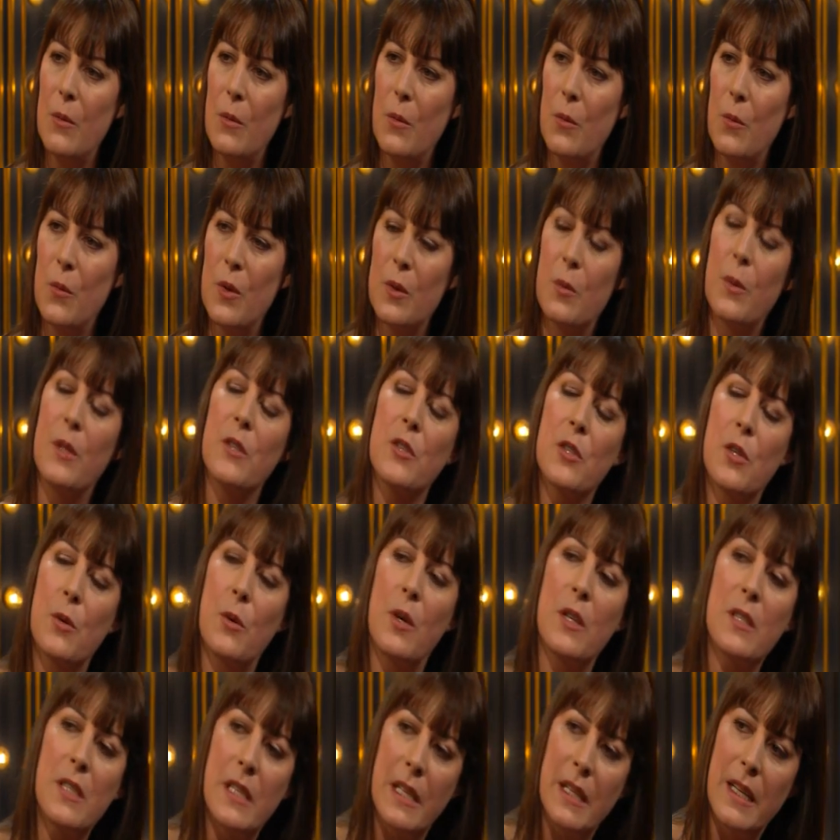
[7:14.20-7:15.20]
with which to
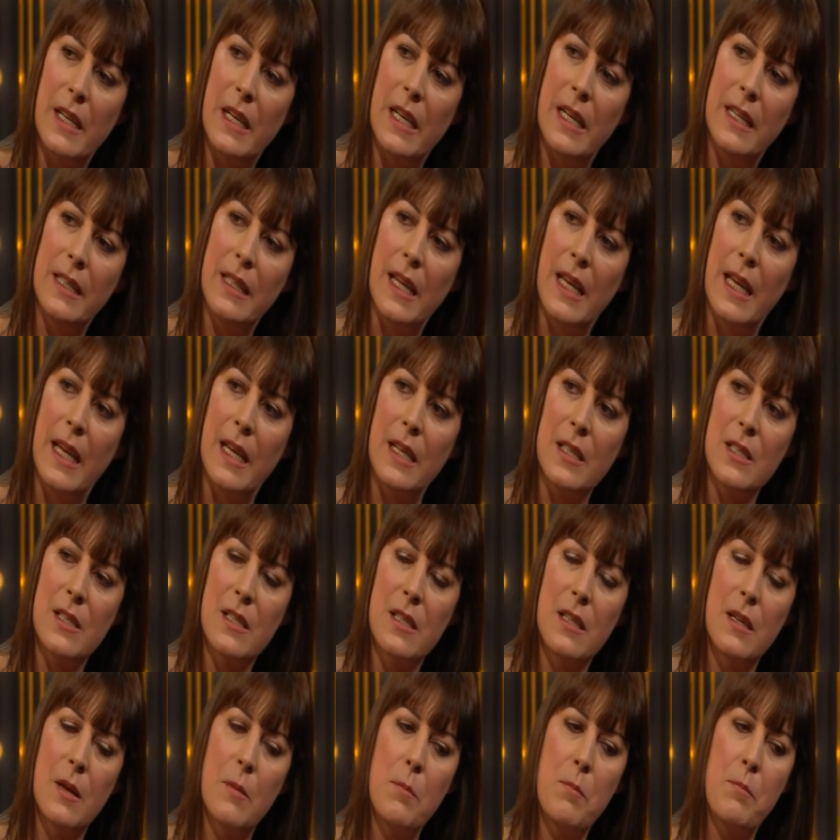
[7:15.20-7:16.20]
articulate that,
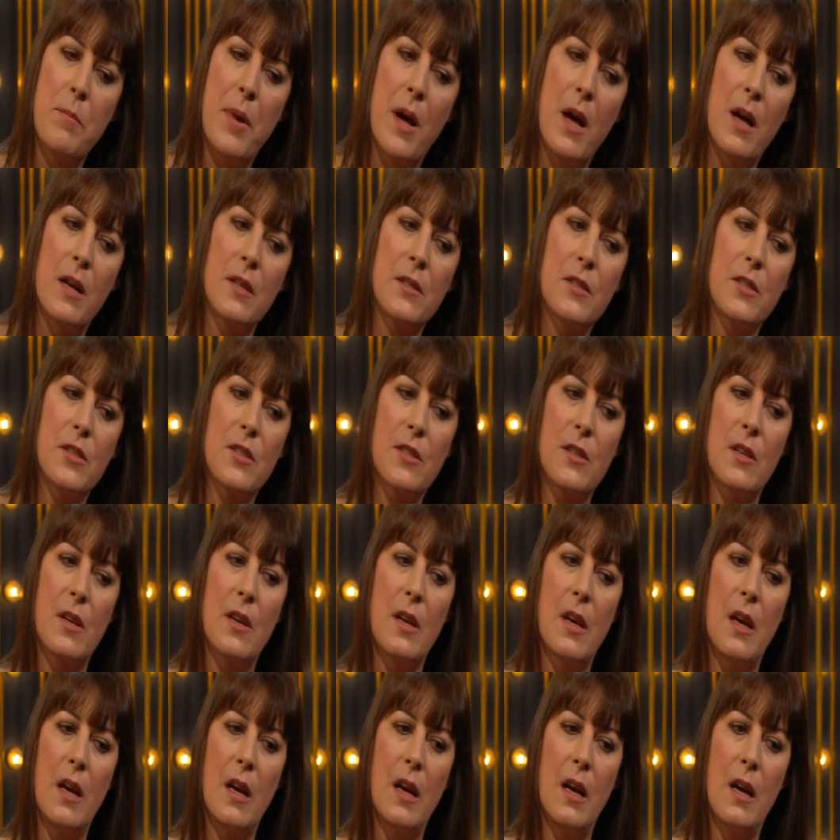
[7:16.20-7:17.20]
but
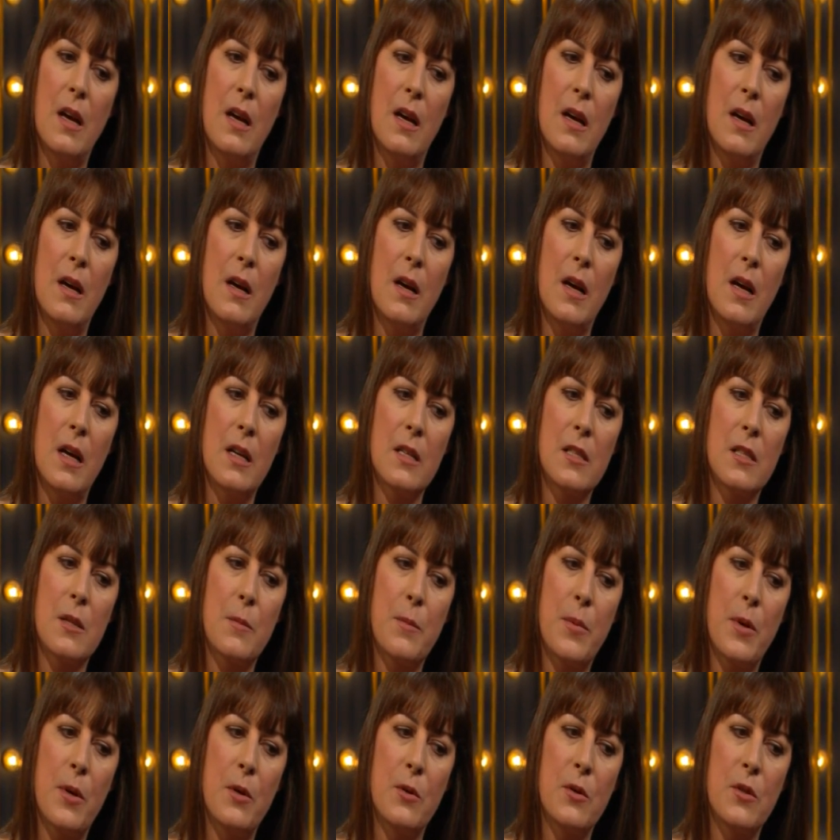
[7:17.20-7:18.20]
I
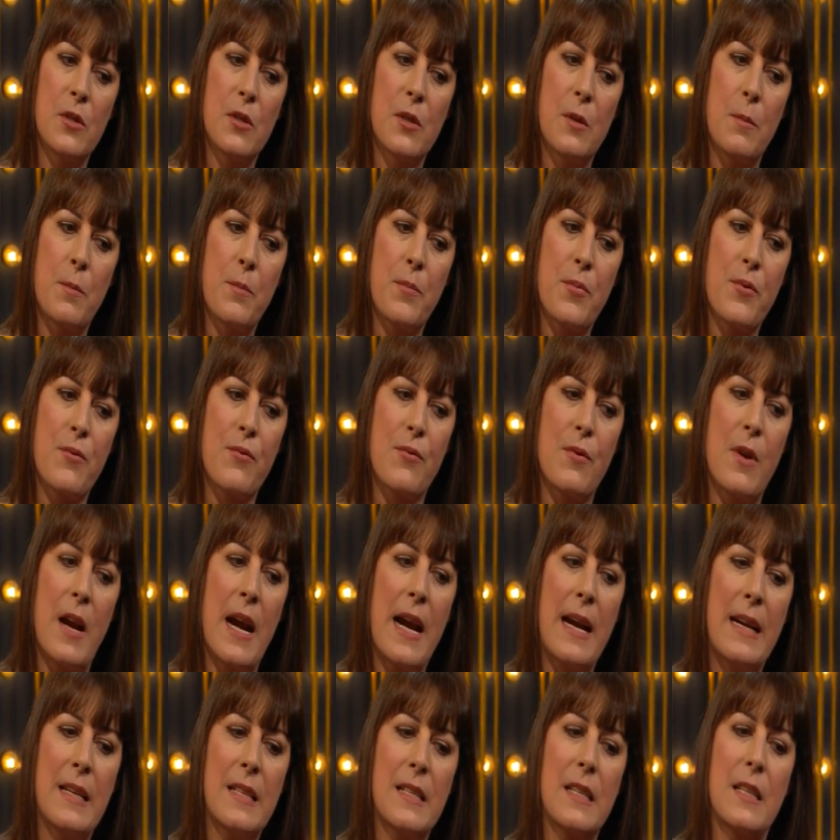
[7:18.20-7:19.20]
suppose the
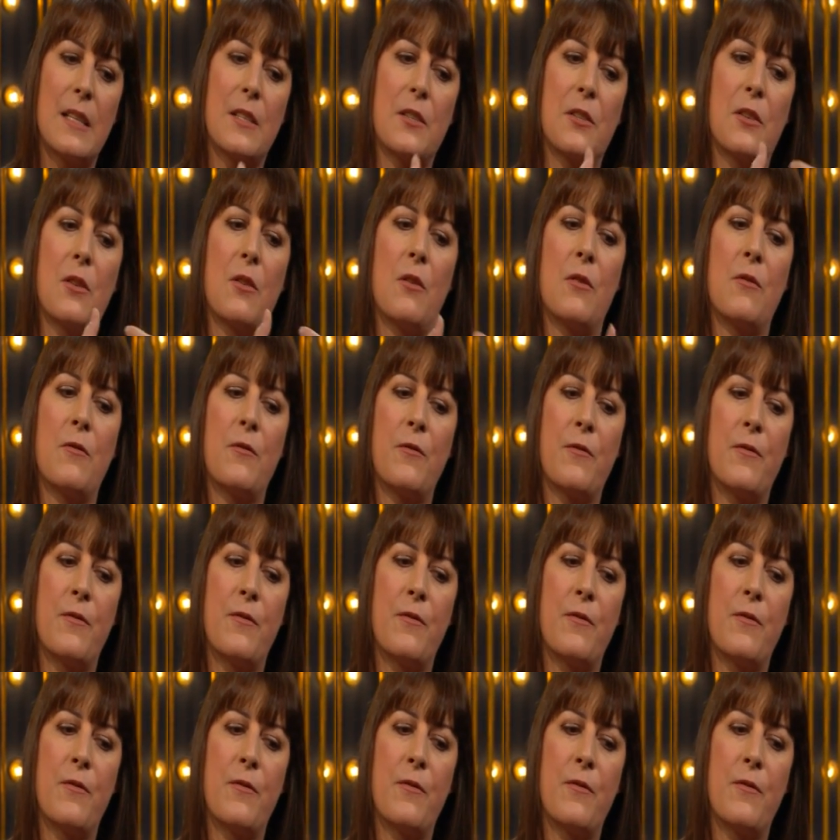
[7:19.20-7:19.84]
practice of